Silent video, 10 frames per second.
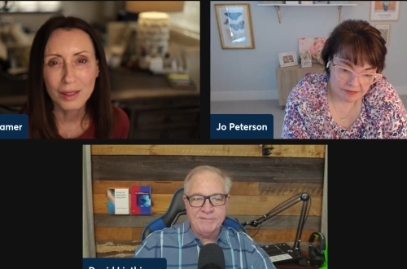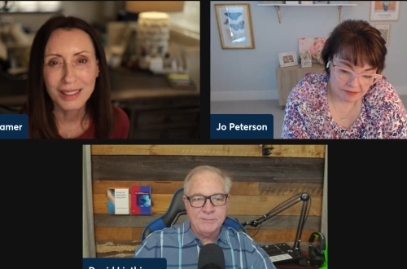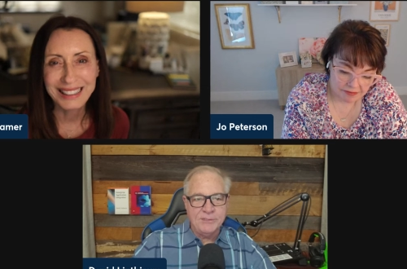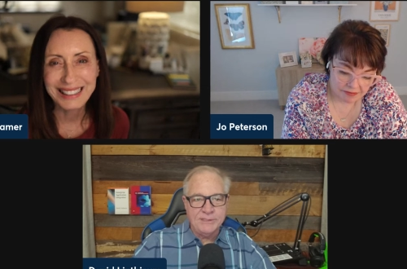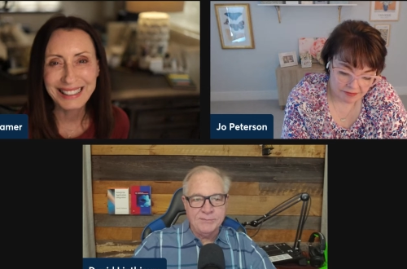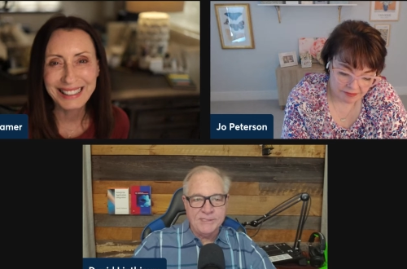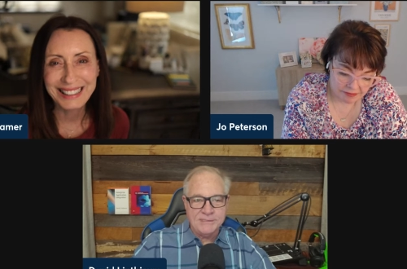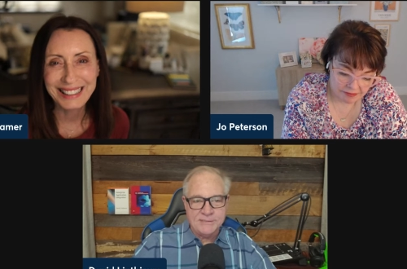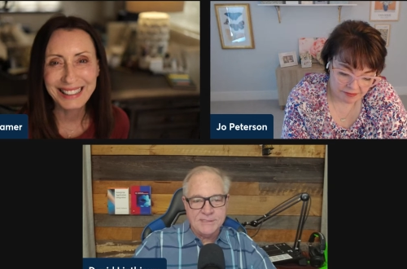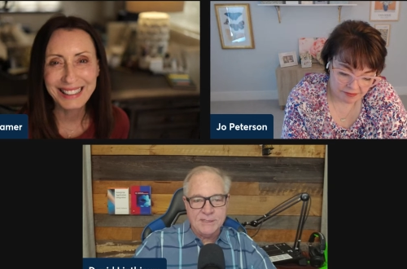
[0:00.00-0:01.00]
Speaker 1: have to put it in the place
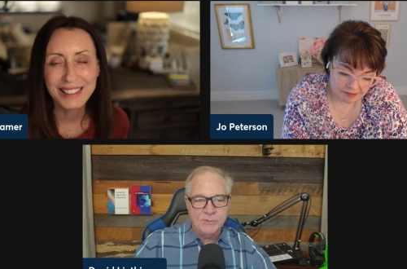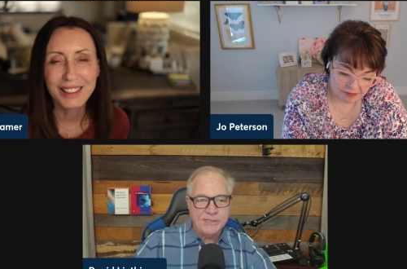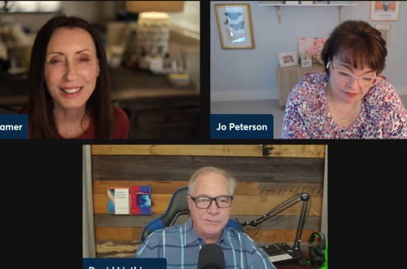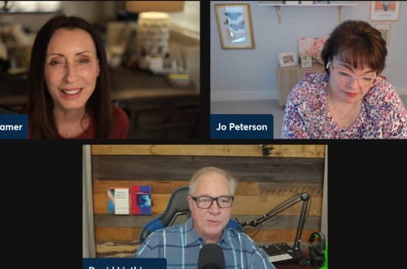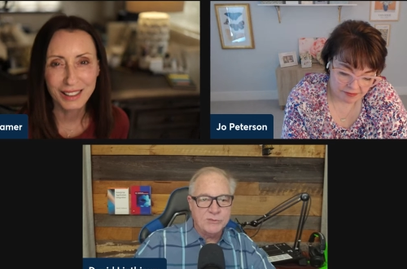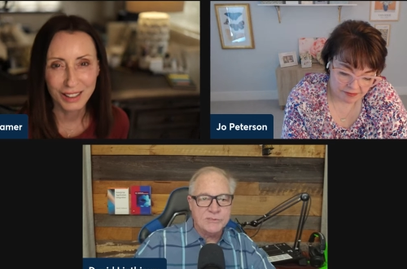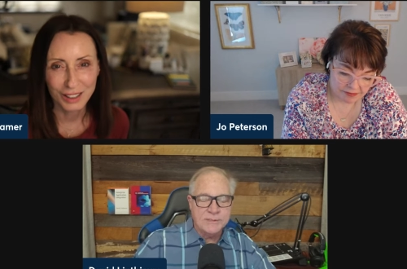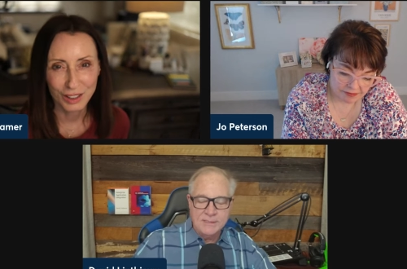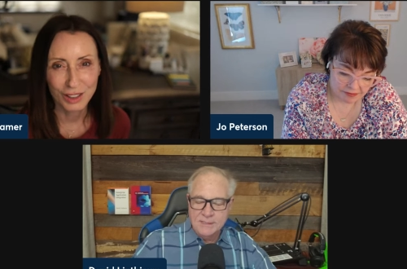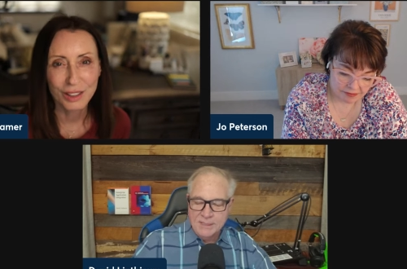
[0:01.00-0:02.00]
that's going to bring the most
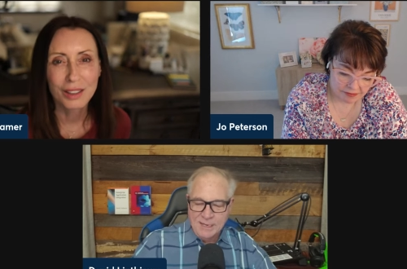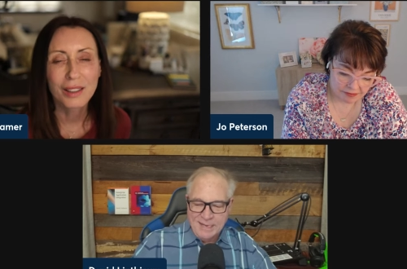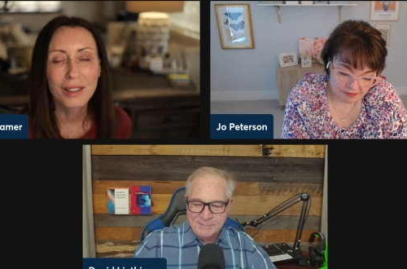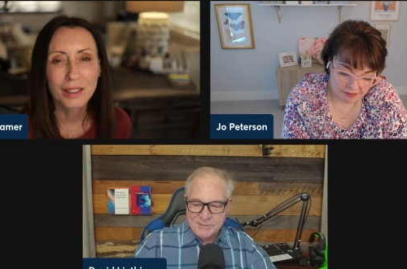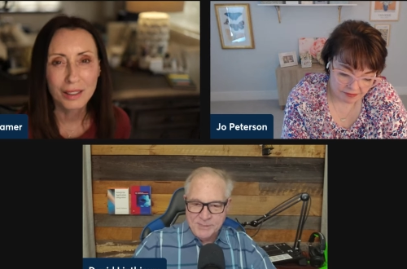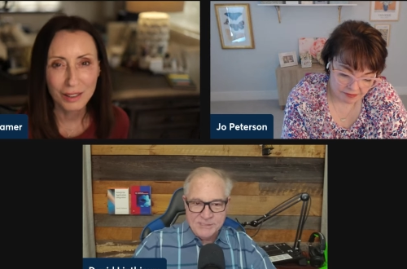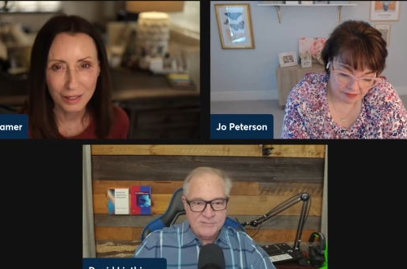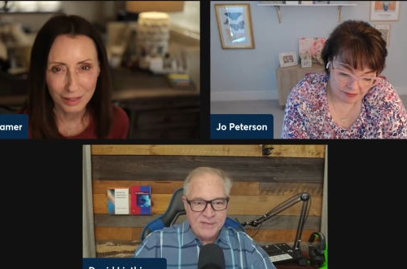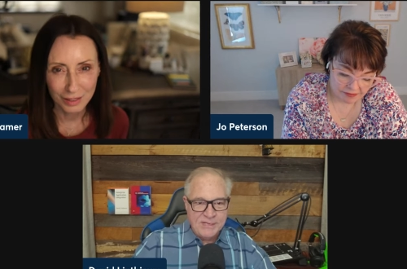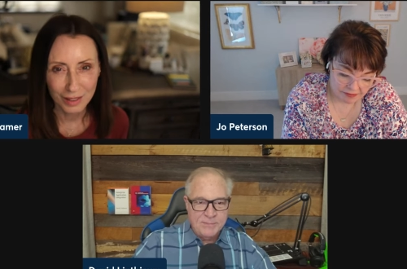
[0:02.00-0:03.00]
optimize
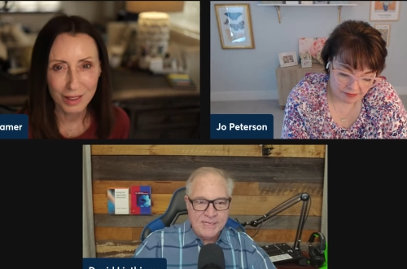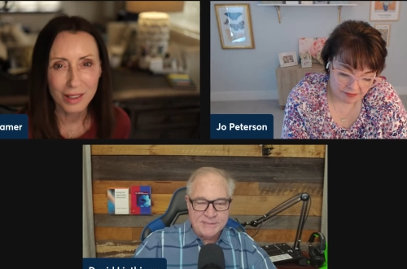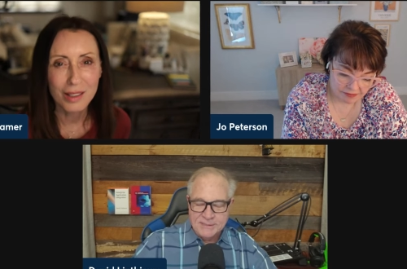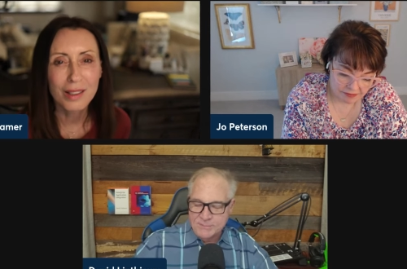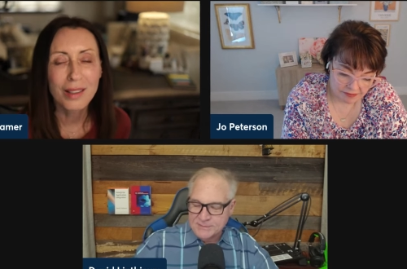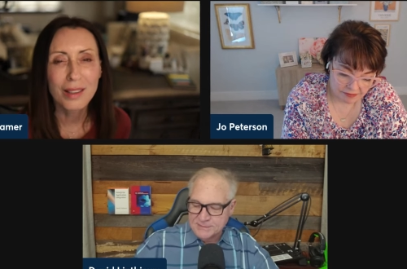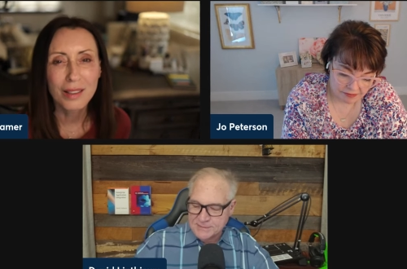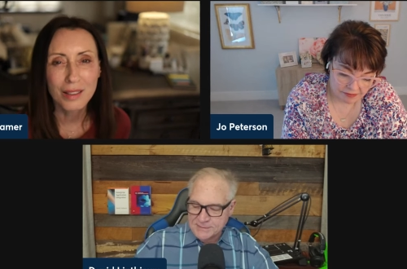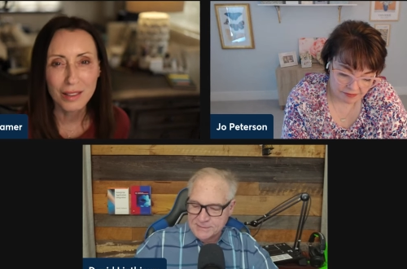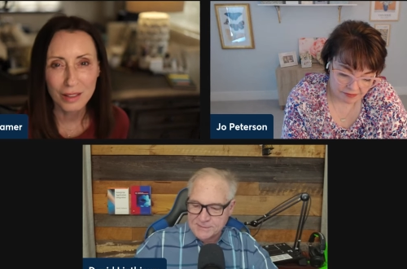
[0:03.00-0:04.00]
value back to the
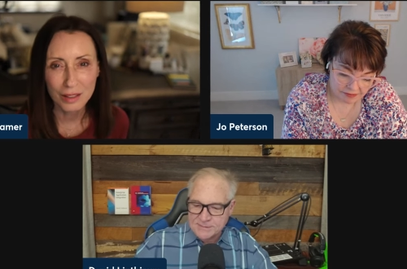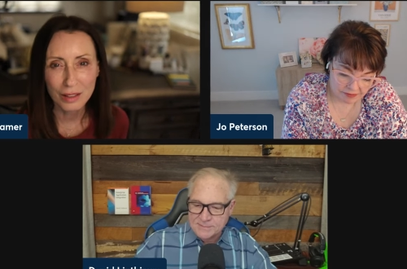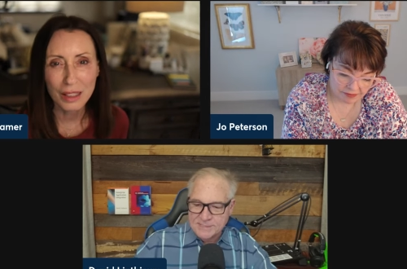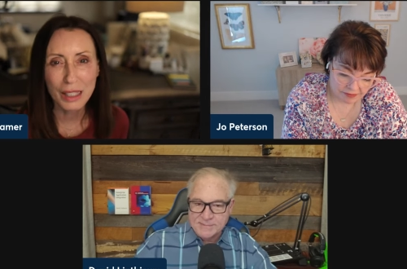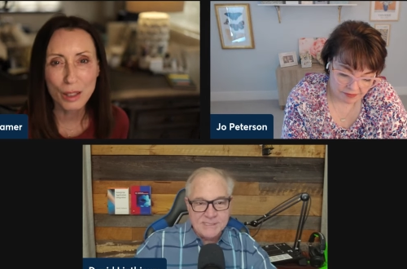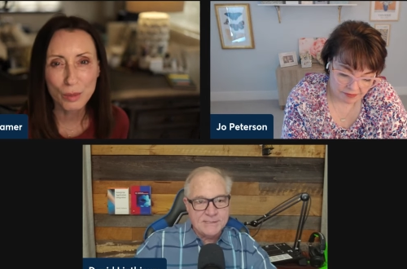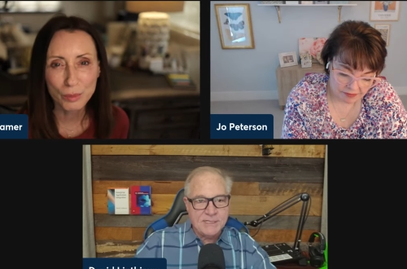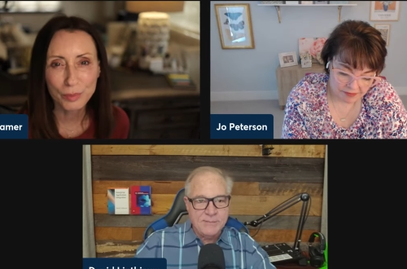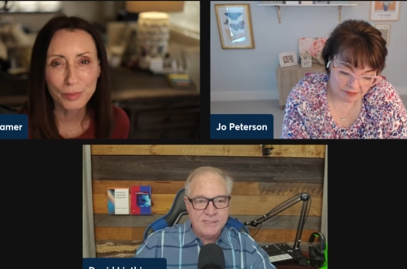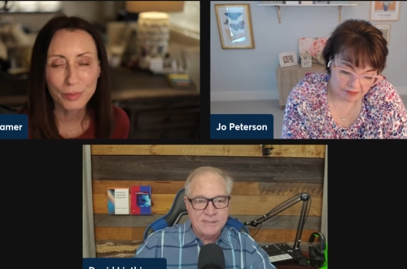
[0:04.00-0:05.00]
business. And sometimes that's going
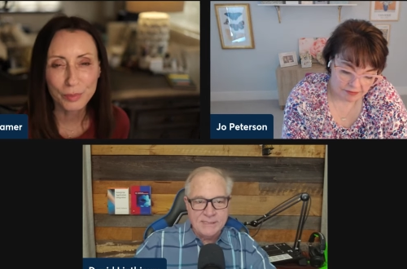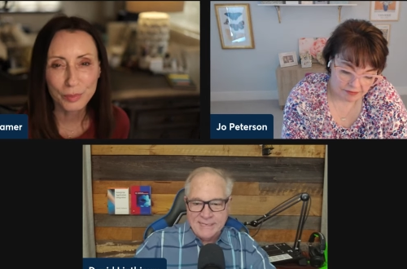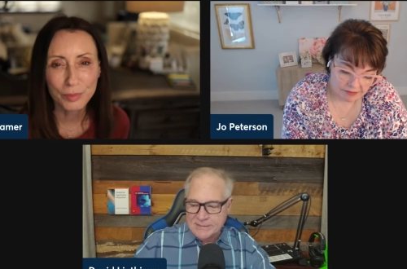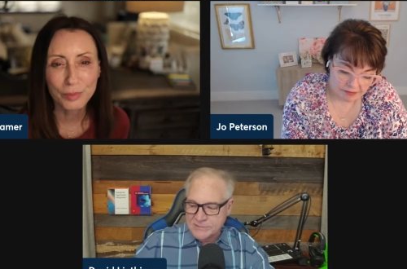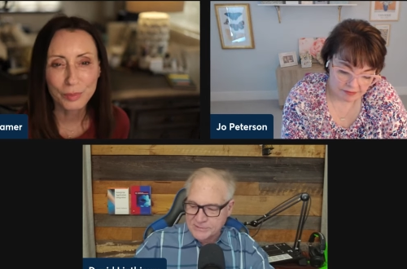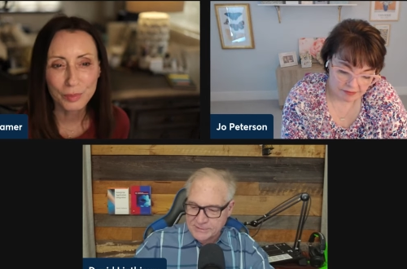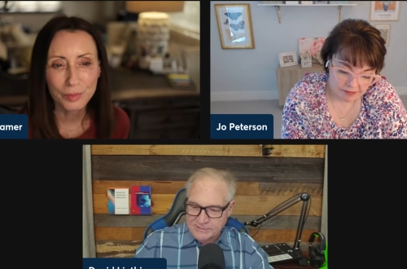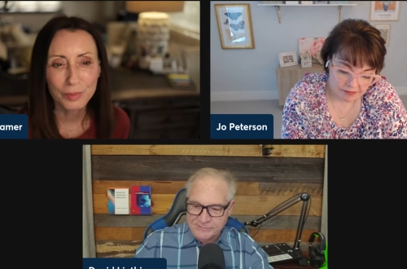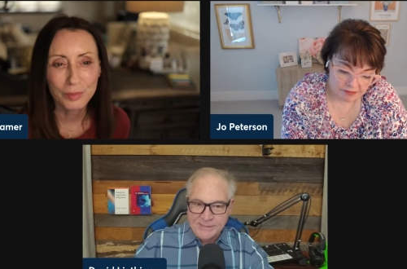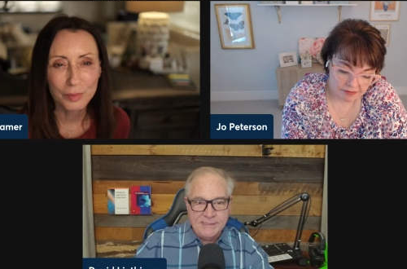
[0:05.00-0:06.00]
to be on the cloud, certainly
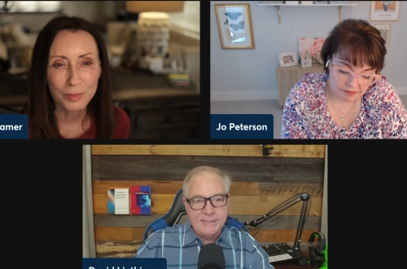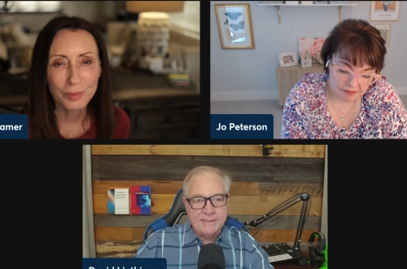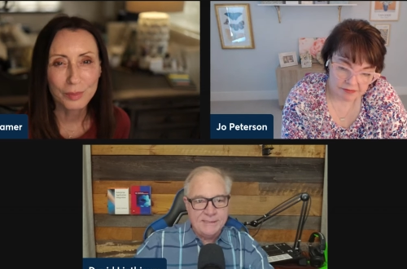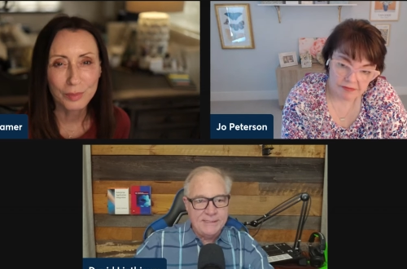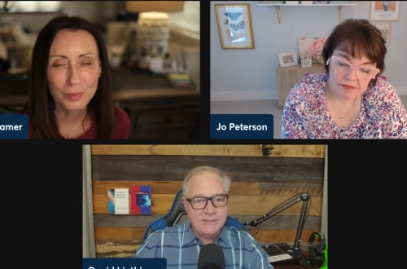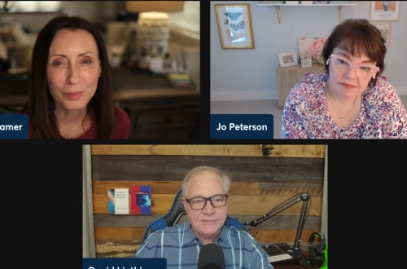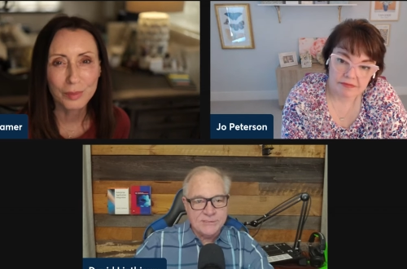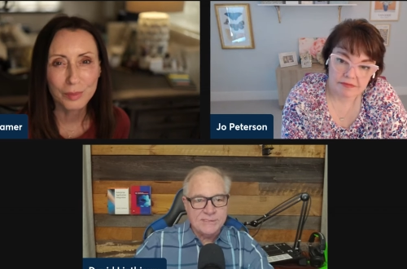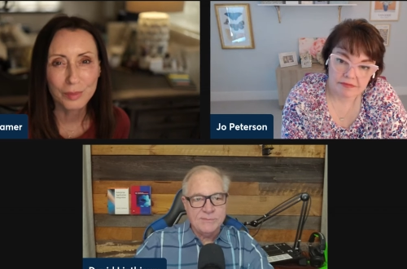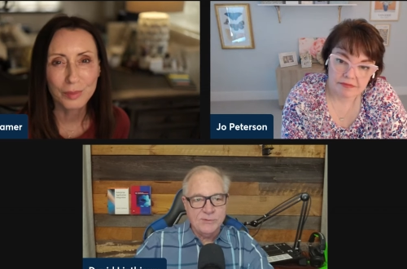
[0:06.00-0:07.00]
if we need the
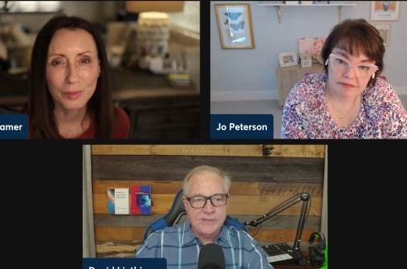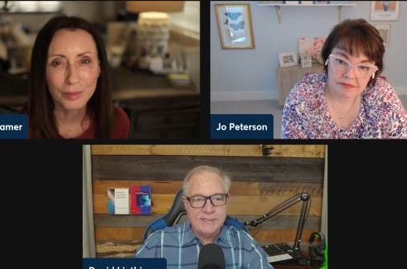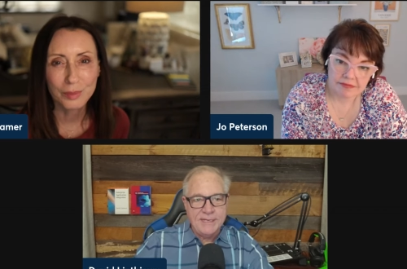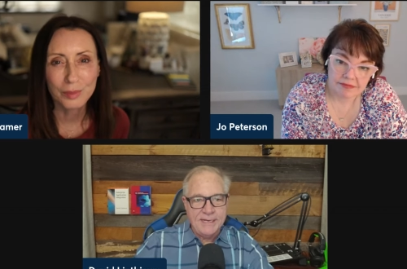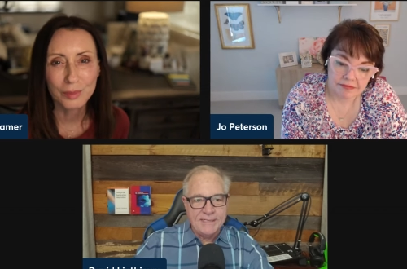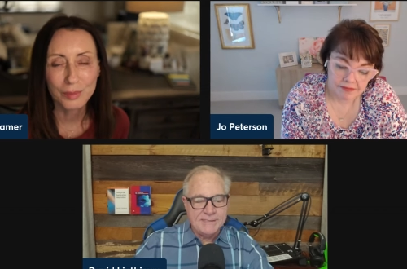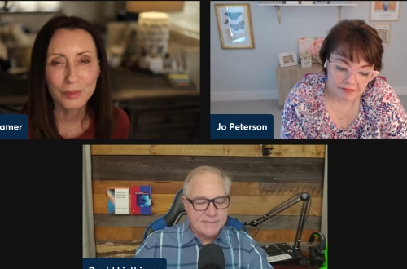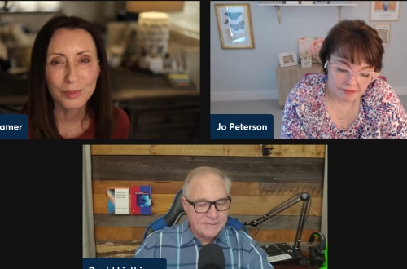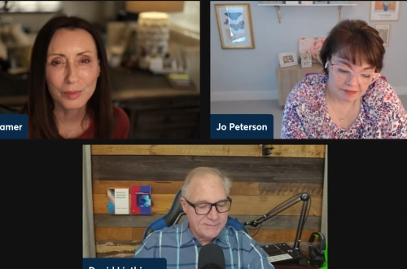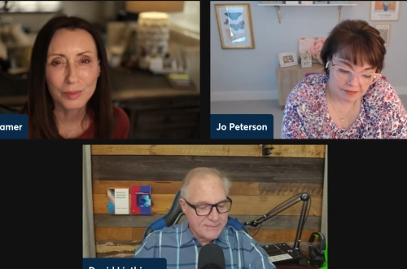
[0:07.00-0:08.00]
ecosystem around the AI
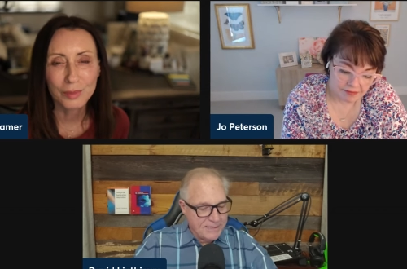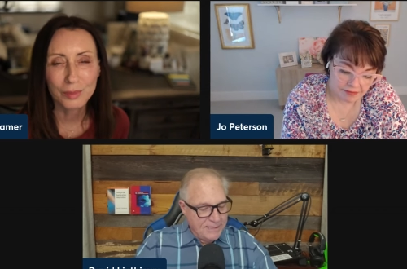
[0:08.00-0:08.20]
systems.